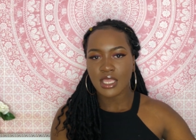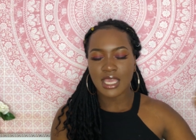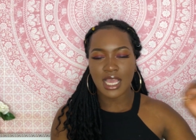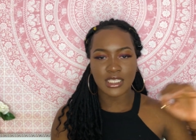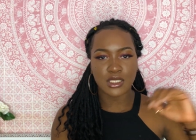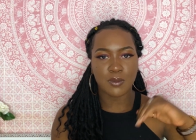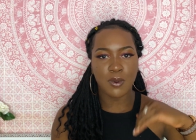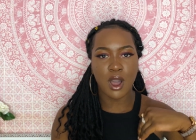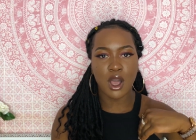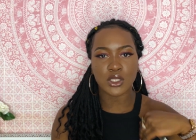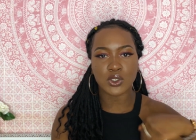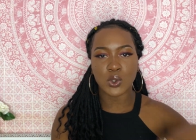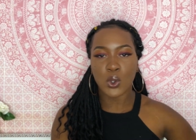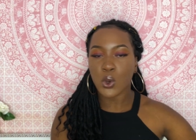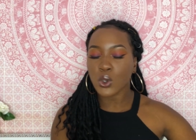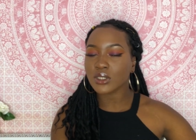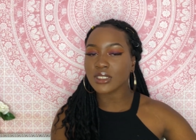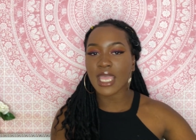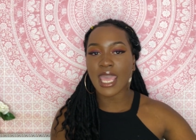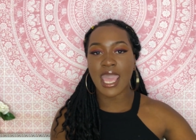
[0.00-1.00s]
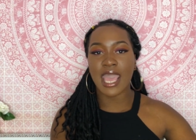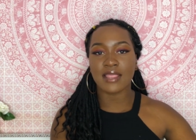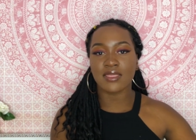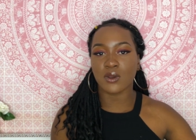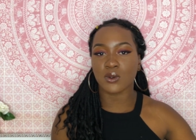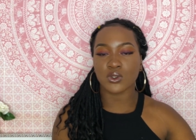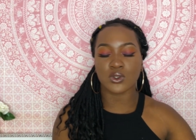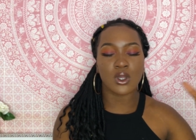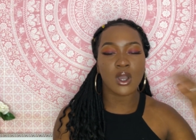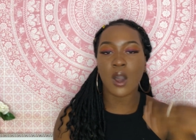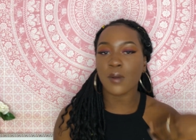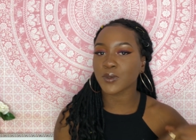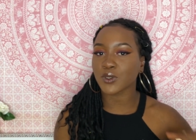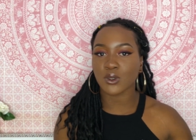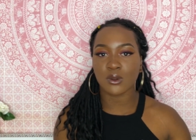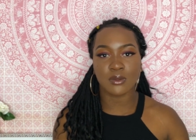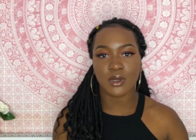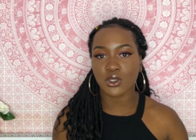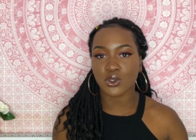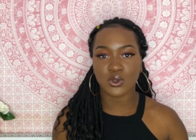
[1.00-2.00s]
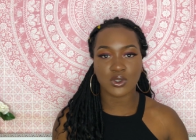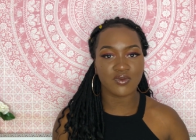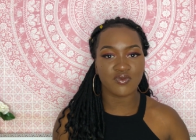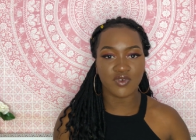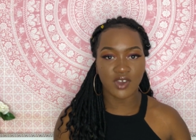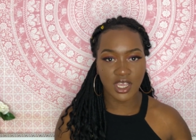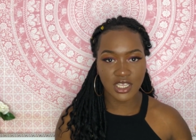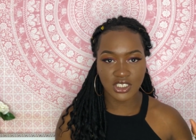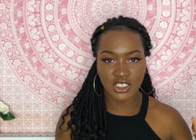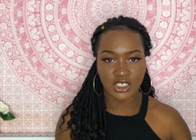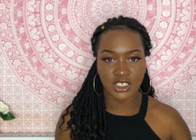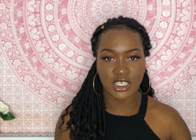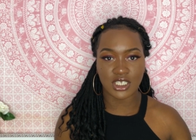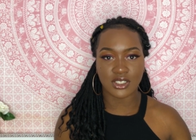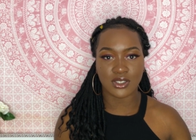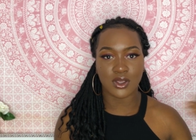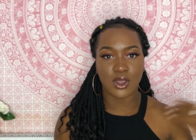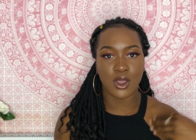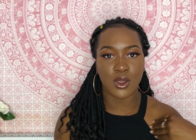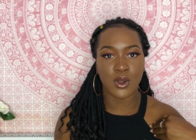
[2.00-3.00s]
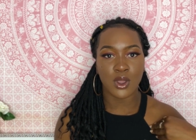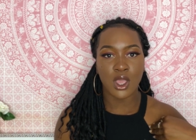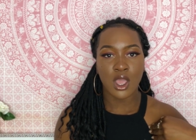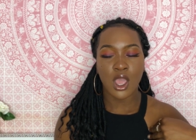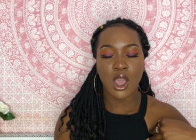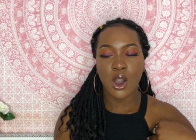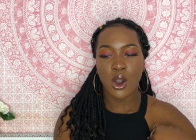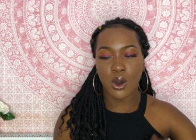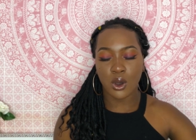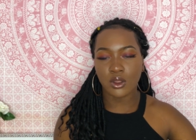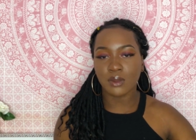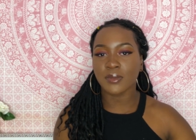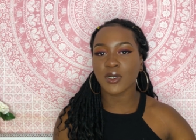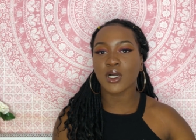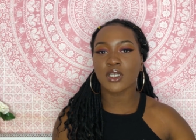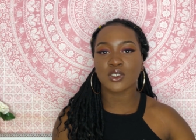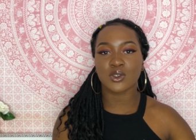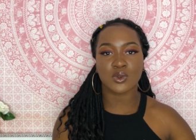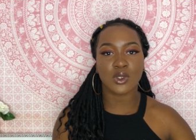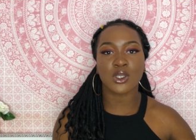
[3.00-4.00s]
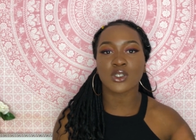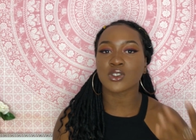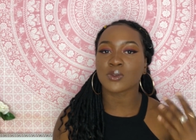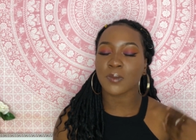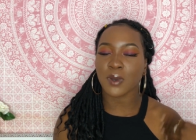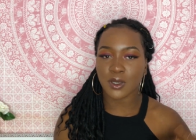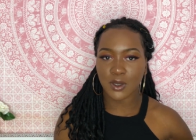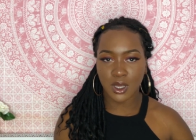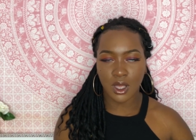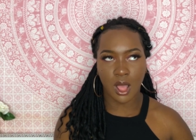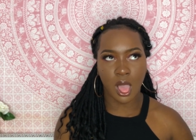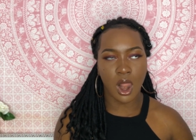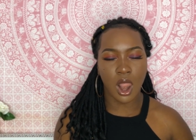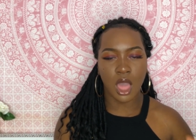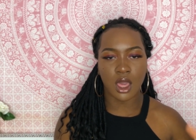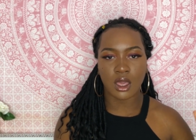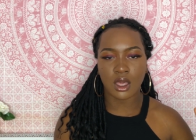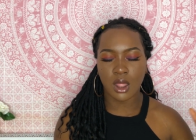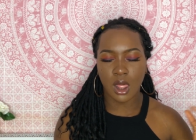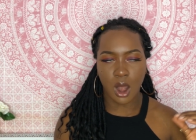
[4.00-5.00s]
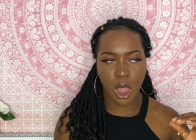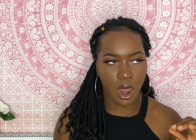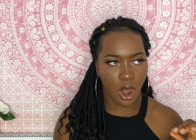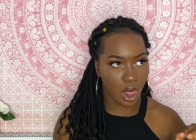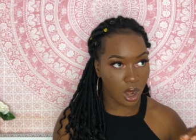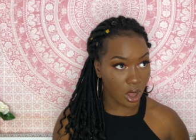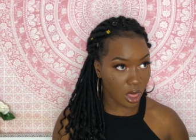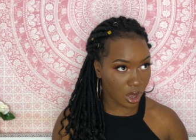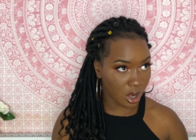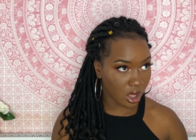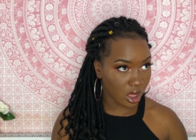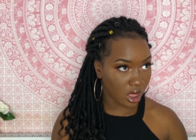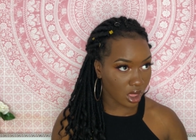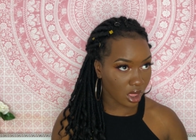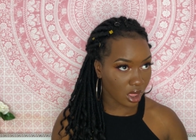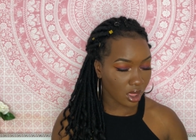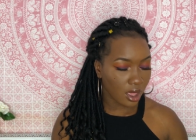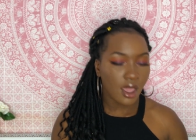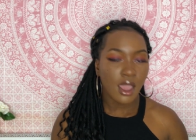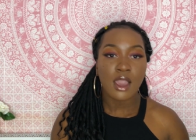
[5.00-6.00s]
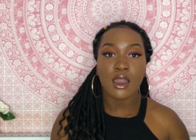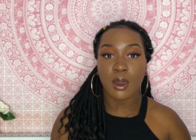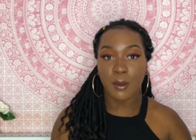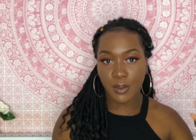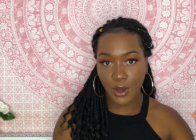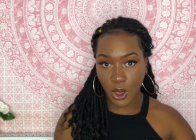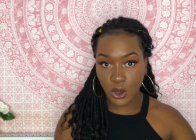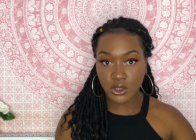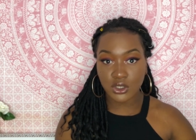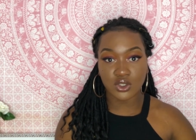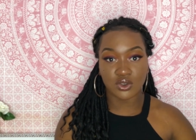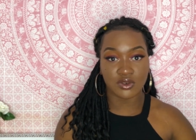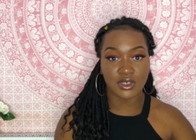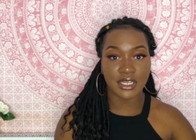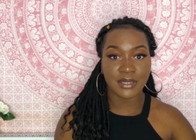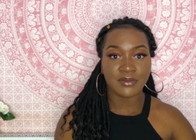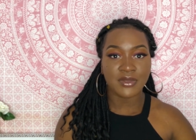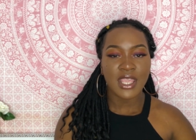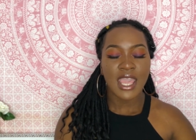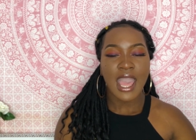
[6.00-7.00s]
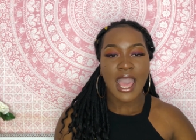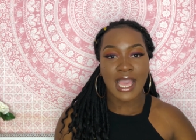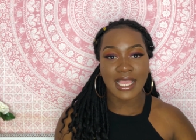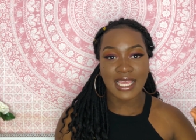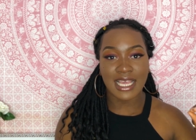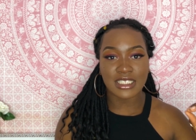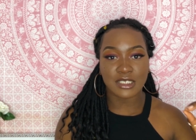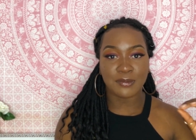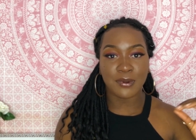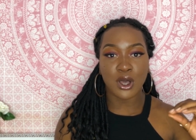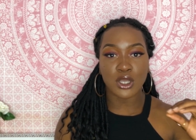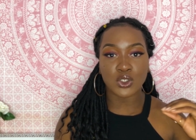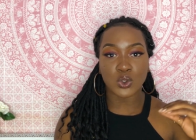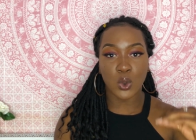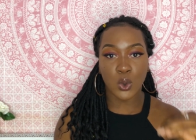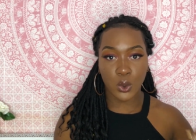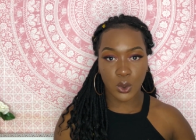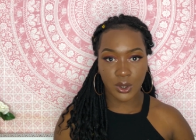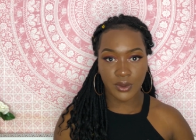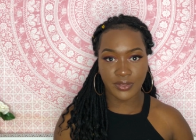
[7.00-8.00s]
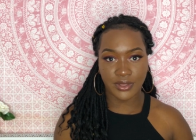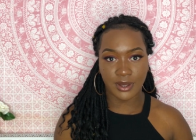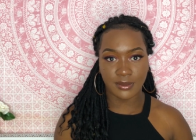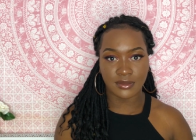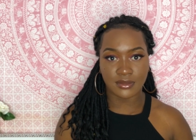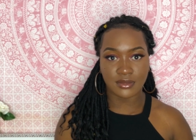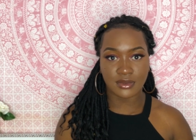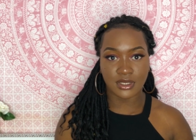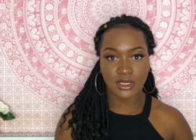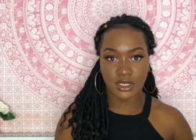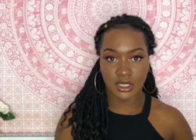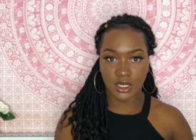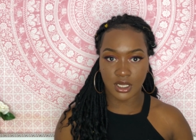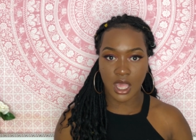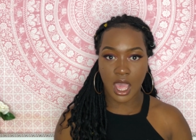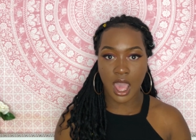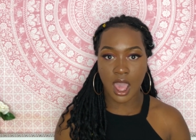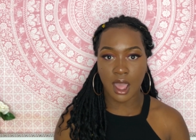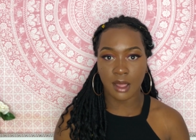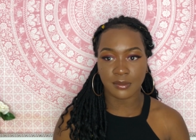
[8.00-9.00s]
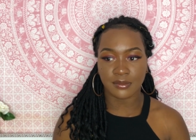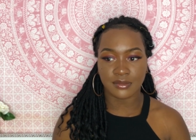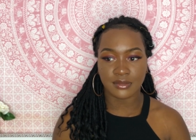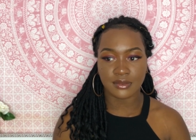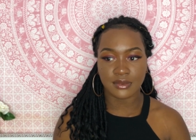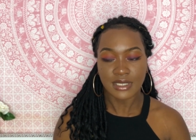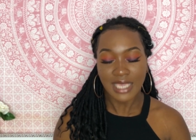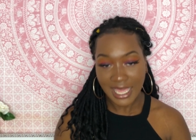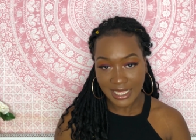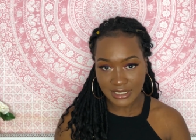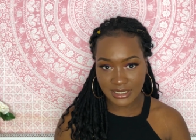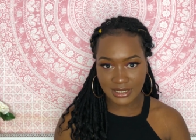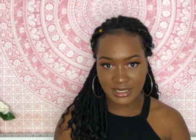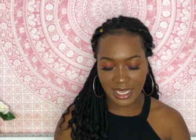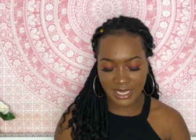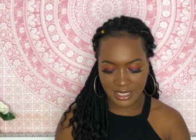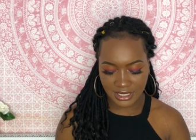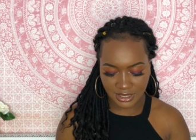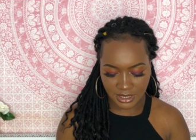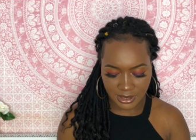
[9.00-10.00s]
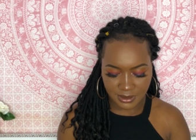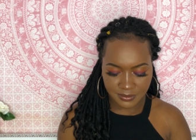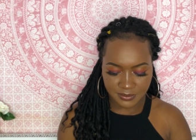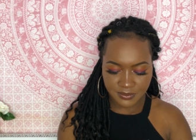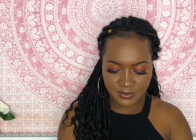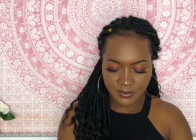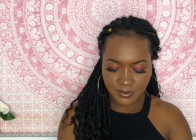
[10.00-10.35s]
You had to pass all 10. There was no optional modules in first year, so all the modules were compulsory, and you had to pass all of them to get into second year.